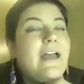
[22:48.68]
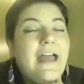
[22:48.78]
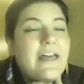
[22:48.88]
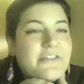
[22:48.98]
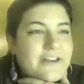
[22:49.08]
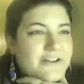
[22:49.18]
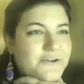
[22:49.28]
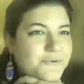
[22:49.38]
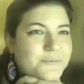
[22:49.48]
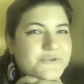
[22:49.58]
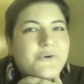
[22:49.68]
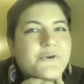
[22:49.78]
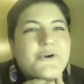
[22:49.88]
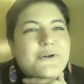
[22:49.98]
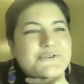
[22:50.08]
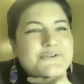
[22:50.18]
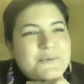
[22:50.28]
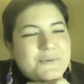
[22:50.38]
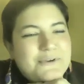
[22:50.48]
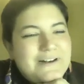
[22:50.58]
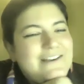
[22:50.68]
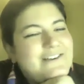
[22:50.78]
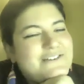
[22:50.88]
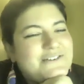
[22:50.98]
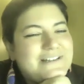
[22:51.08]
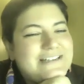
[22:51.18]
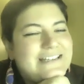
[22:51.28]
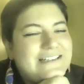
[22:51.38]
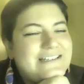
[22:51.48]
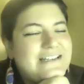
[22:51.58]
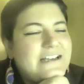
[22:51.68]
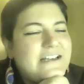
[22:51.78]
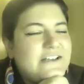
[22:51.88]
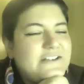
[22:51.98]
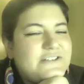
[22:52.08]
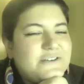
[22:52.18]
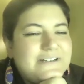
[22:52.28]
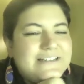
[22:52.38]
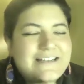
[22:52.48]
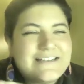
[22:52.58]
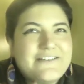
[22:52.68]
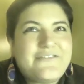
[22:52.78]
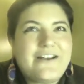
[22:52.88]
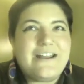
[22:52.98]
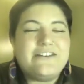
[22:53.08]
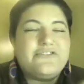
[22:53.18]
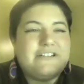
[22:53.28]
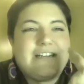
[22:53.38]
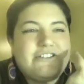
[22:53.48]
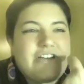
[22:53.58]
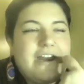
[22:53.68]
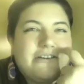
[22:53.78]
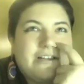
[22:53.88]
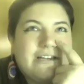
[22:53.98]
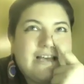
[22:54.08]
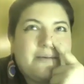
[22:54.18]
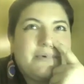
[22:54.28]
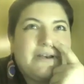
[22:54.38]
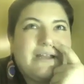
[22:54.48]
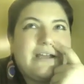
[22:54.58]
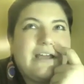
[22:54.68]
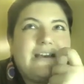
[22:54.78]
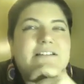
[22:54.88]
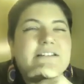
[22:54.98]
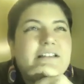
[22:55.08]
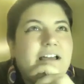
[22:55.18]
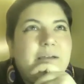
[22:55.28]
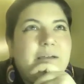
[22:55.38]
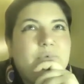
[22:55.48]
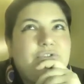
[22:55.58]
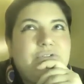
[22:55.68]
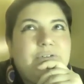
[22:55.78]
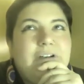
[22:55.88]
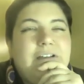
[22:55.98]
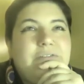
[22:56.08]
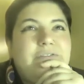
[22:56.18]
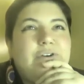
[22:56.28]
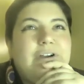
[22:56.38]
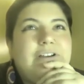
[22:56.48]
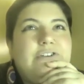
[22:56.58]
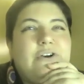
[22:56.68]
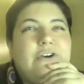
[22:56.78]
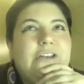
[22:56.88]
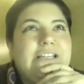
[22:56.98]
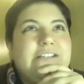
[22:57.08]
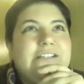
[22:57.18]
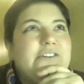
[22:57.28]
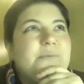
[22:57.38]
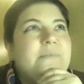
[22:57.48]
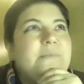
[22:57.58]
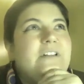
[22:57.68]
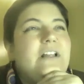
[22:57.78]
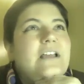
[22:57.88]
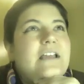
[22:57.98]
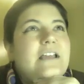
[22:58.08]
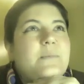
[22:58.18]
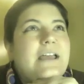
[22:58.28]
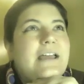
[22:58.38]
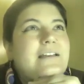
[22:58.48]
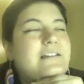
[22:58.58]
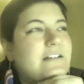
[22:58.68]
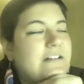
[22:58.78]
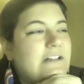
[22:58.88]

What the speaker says: ethnic groups or culture populations or these things. So it's a very interesting change that is happening, and I'm also kind of trying to decolonize the term in my head.